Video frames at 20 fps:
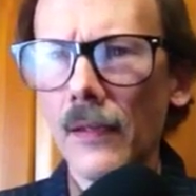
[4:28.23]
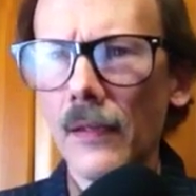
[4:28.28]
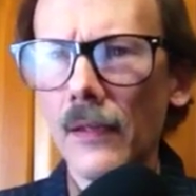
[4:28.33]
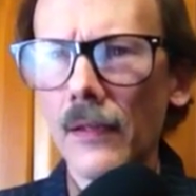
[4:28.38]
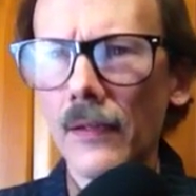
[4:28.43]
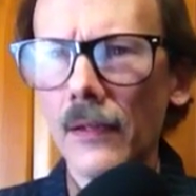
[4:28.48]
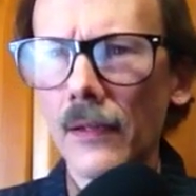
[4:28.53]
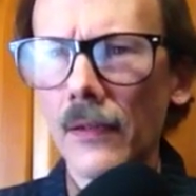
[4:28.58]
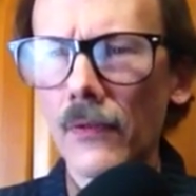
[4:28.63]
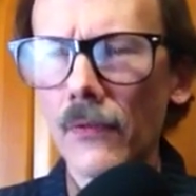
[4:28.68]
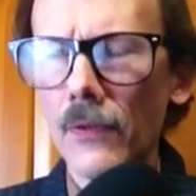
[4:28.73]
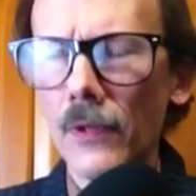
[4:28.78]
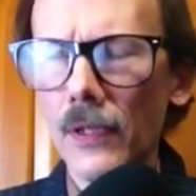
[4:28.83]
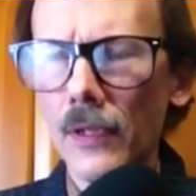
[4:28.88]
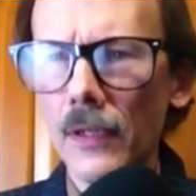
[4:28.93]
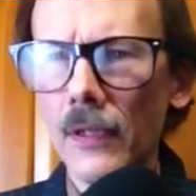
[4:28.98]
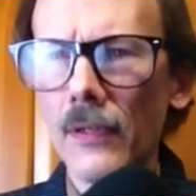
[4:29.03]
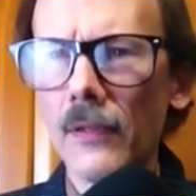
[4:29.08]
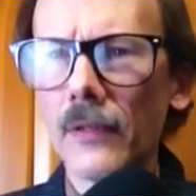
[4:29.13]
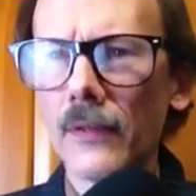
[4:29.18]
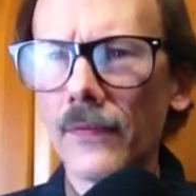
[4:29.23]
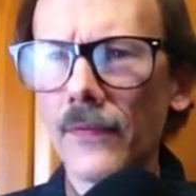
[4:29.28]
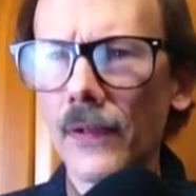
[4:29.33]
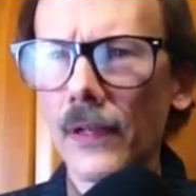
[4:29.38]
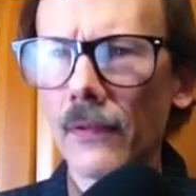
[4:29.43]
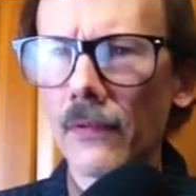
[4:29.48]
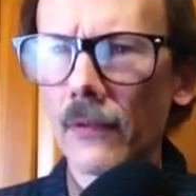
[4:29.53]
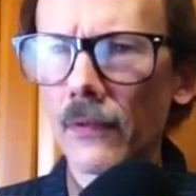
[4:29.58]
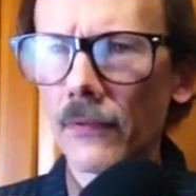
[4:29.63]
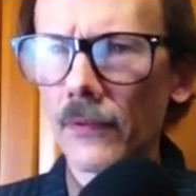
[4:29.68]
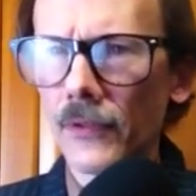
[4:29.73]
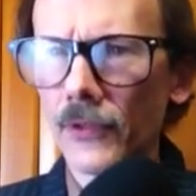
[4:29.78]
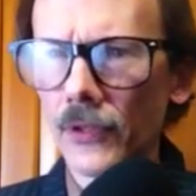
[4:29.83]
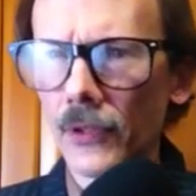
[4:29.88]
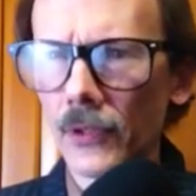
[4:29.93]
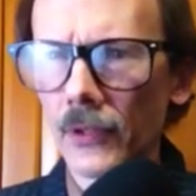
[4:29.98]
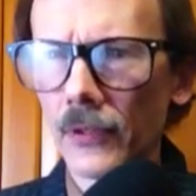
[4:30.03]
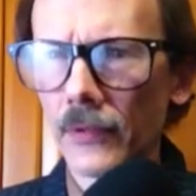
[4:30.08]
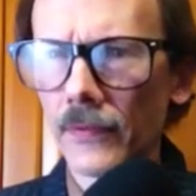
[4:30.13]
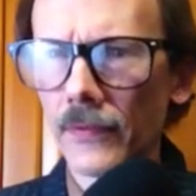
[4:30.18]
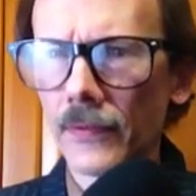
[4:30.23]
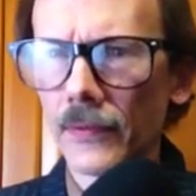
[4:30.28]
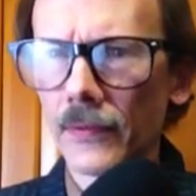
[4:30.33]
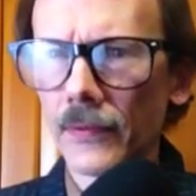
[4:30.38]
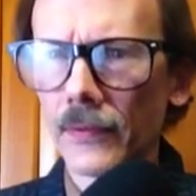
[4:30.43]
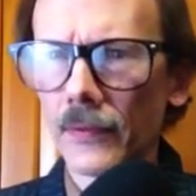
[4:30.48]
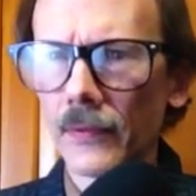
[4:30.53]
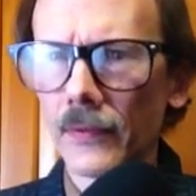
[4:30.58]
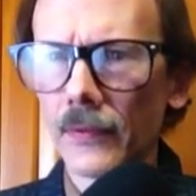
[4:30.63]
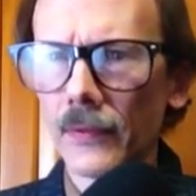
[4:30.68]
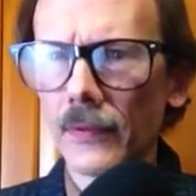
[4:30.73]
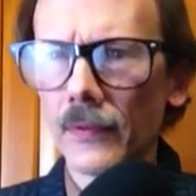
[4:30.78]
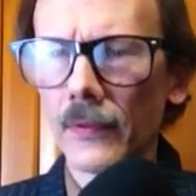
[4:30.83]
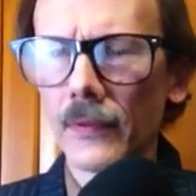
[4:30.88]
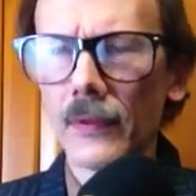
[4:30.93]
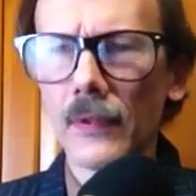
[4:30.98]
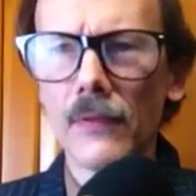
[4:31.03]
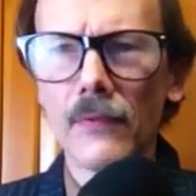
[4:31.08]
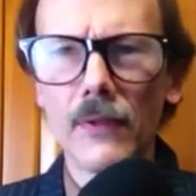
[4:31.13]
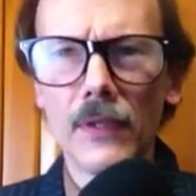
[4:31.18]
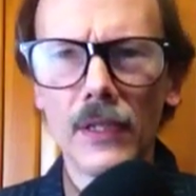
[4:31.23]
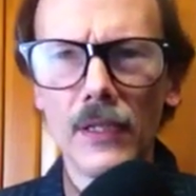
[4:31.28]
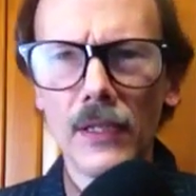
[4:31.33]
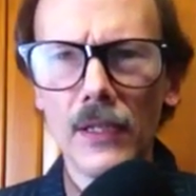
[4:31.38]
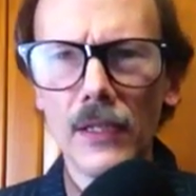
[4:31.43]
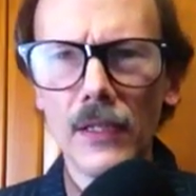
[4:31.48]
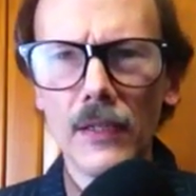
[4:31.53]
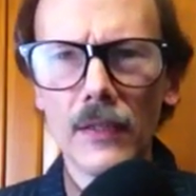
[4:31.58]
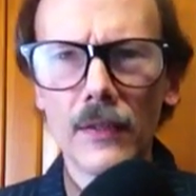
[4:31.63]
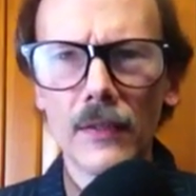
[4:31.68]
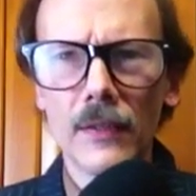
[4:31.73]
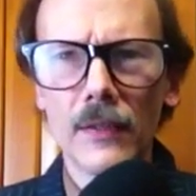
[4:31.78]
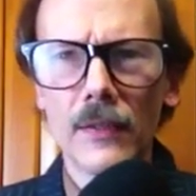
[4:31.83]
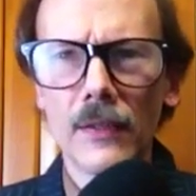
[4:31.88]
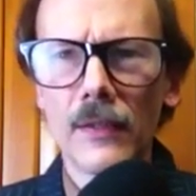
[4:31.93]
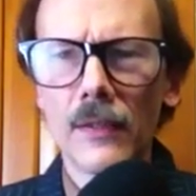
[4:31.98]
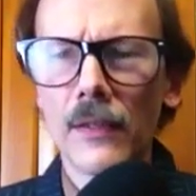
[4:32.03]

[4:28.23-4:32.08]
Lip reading: and that we need the Federal Reserve, and we need